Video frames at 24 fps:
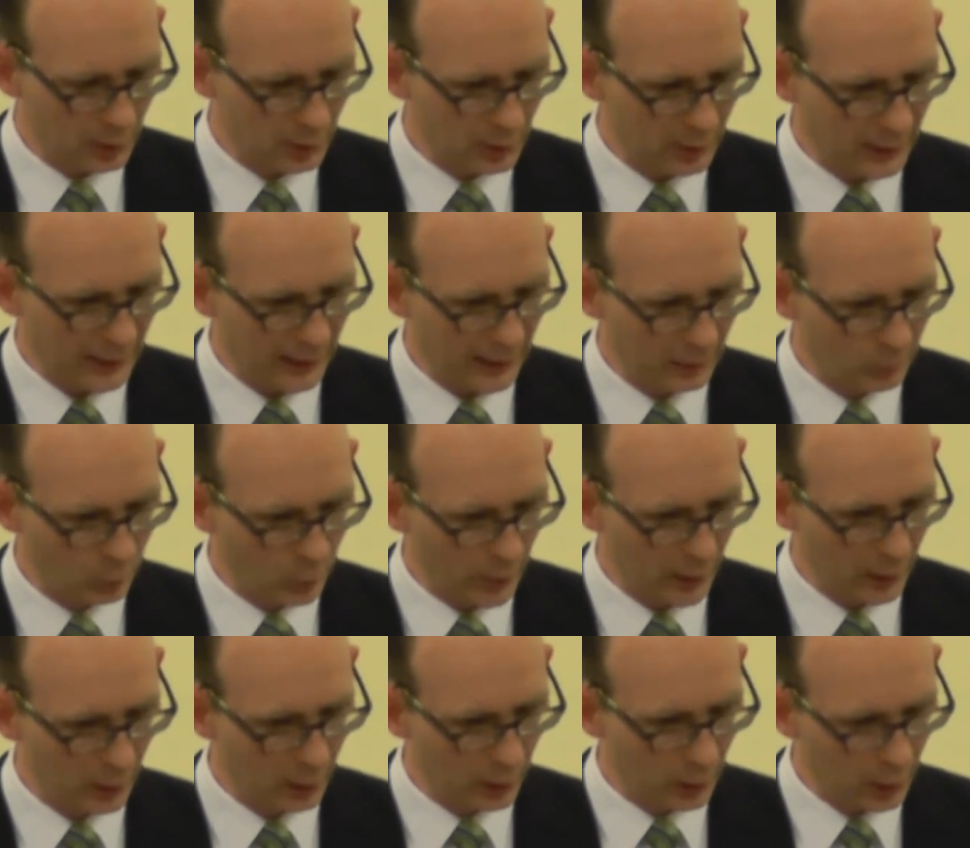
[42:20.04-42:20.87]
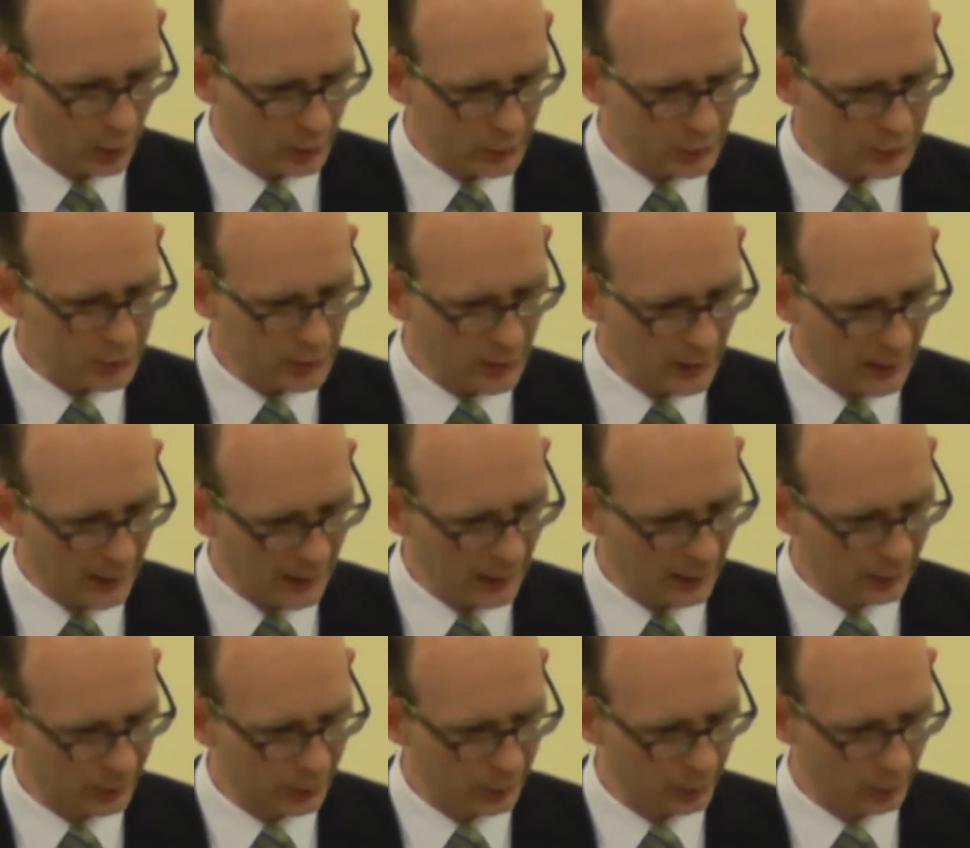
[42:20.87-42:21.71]
Then, when lust
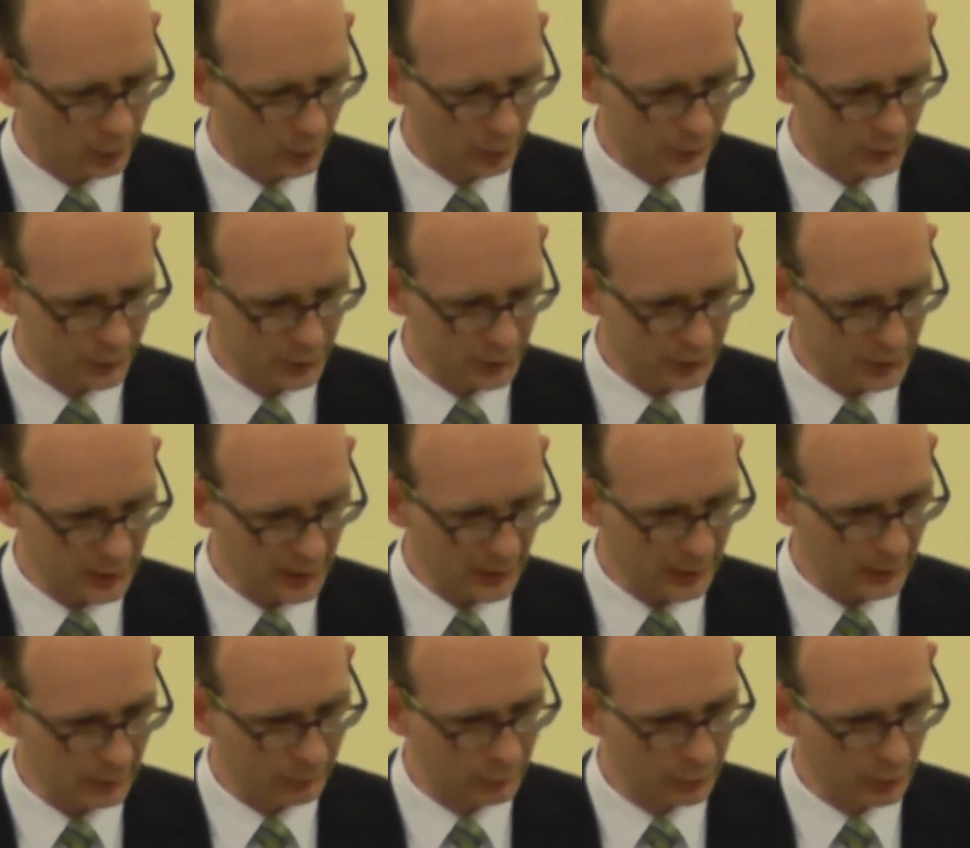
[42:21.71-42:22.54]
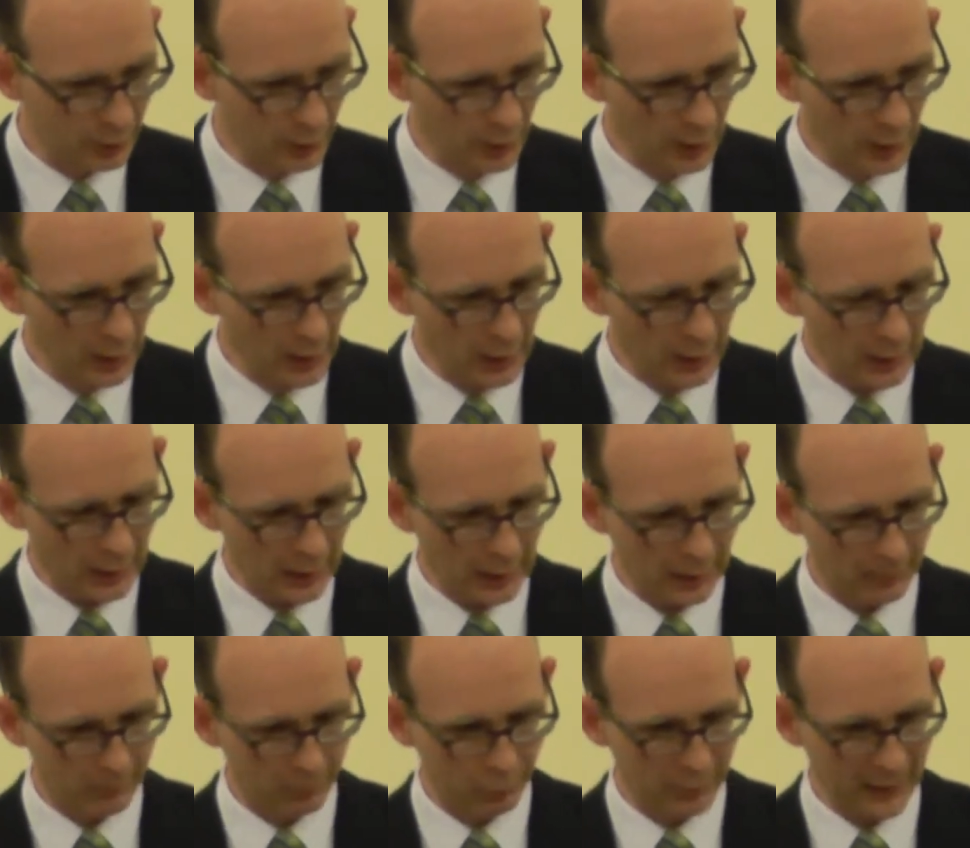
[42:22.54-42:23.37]
hath conceived,
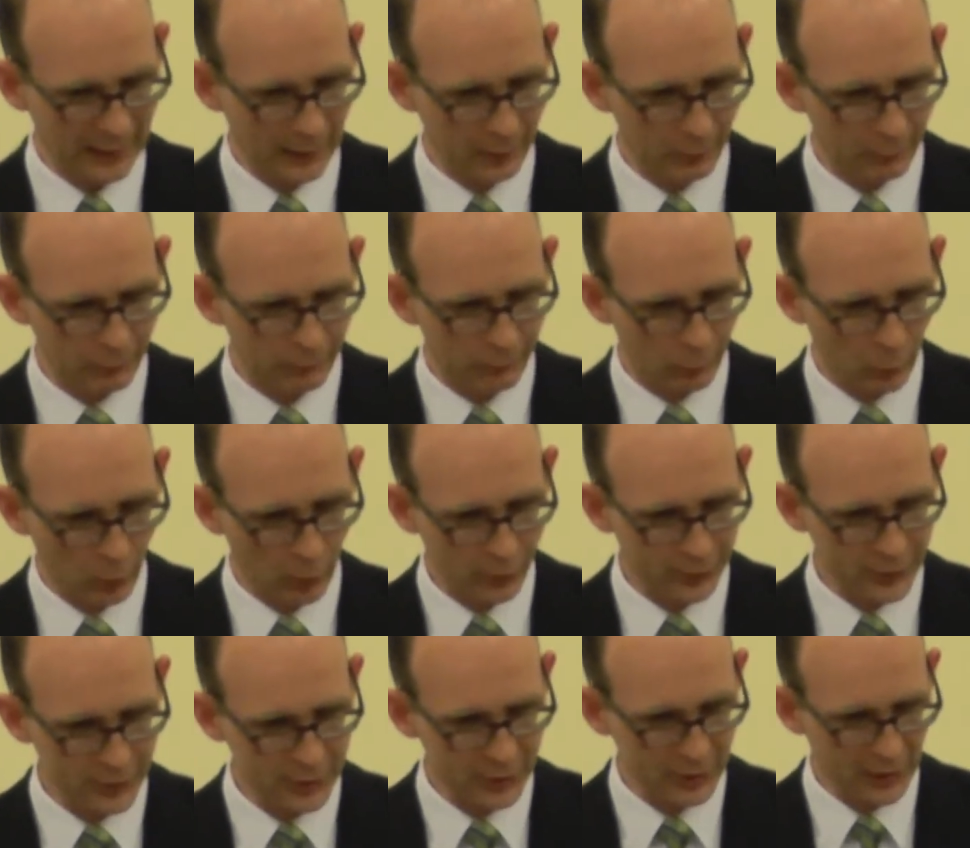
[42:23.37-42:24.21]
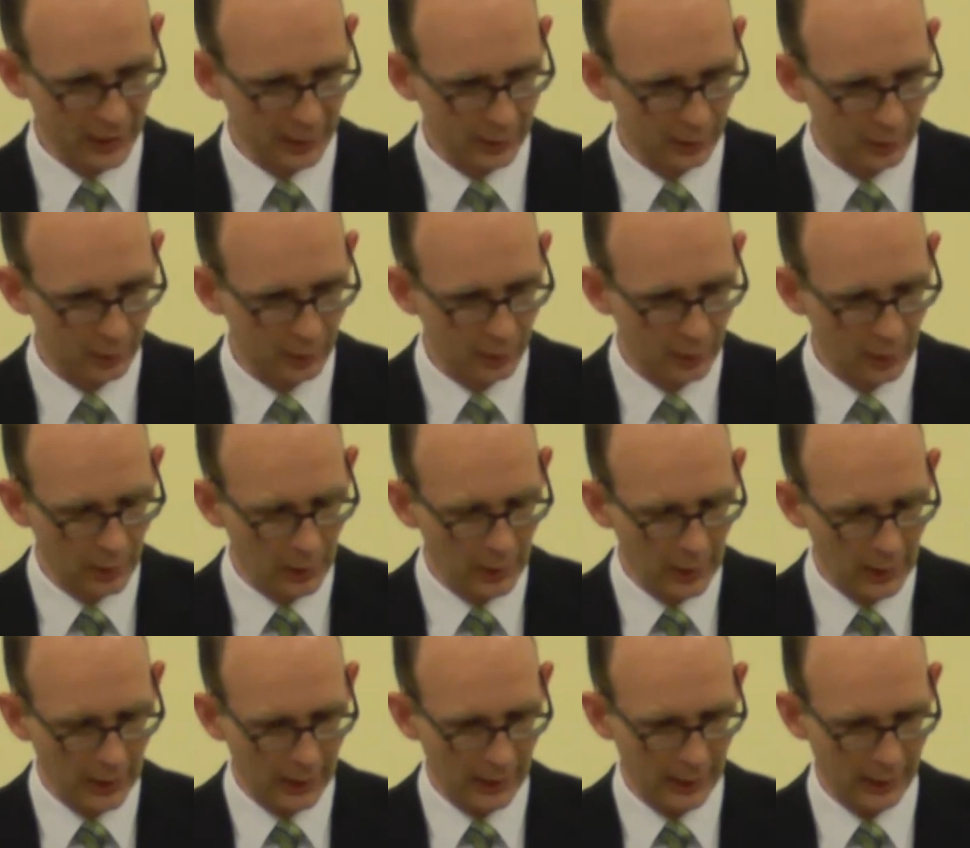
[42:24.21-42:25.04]
it bringeth forth sin,
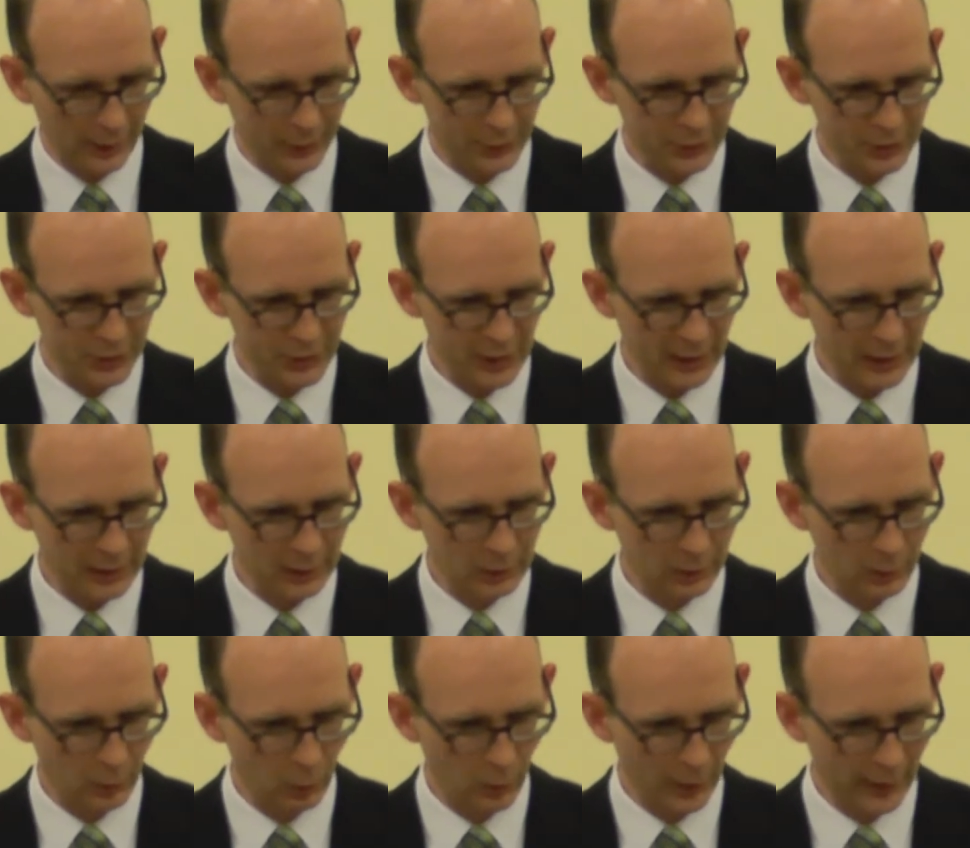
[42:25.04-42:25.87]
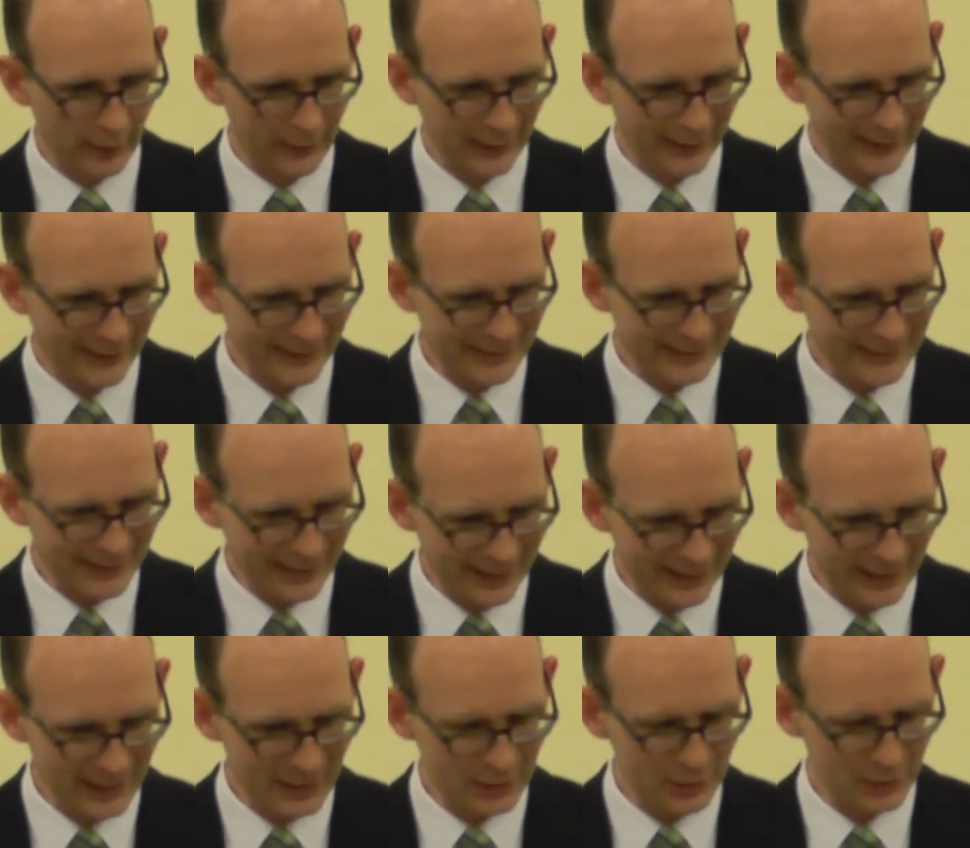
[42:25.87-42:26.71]
and sin, when
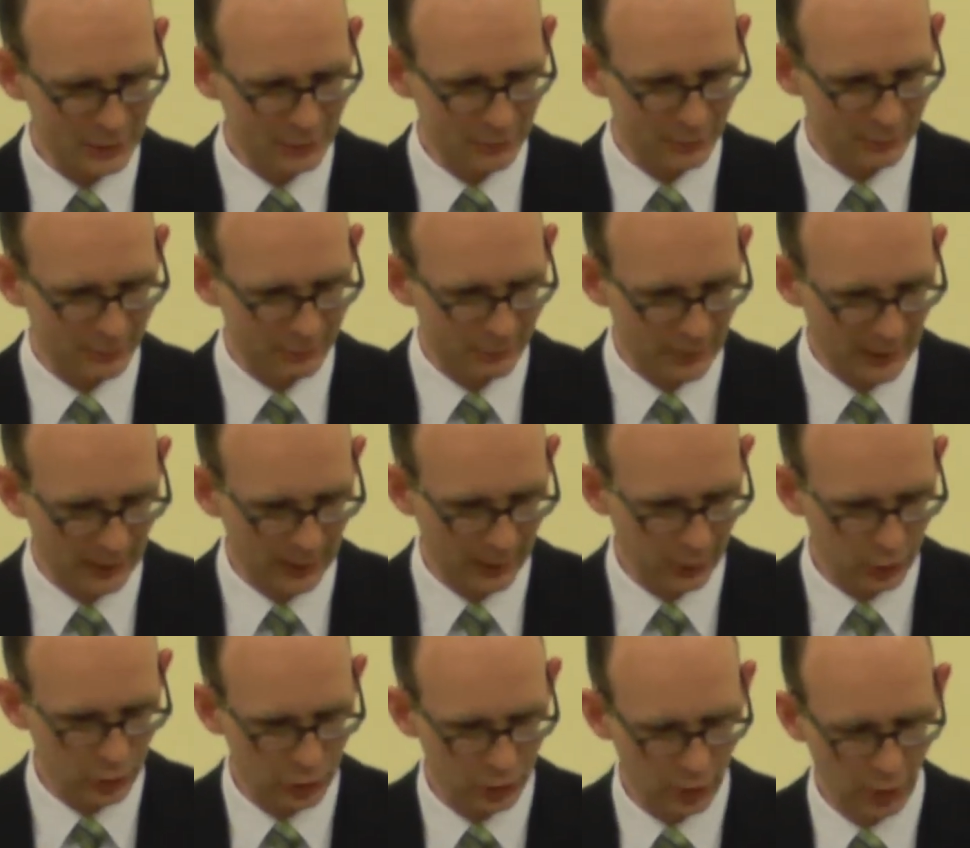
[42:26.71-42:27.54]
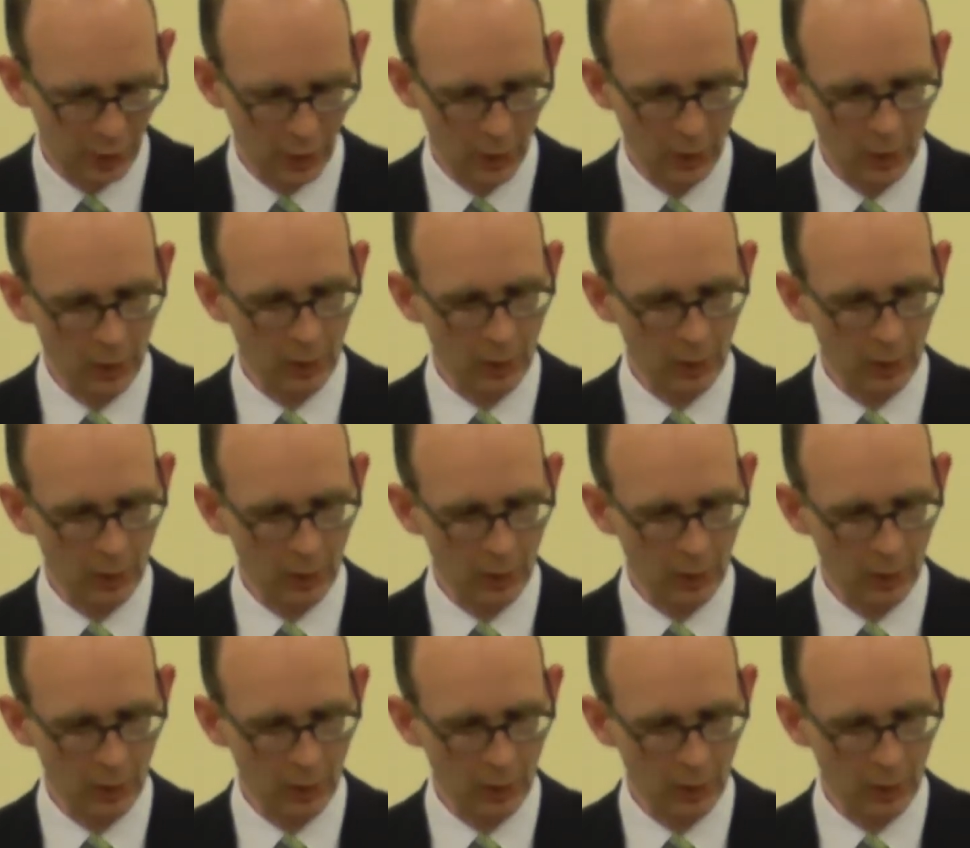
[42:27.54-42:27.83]
it is finished,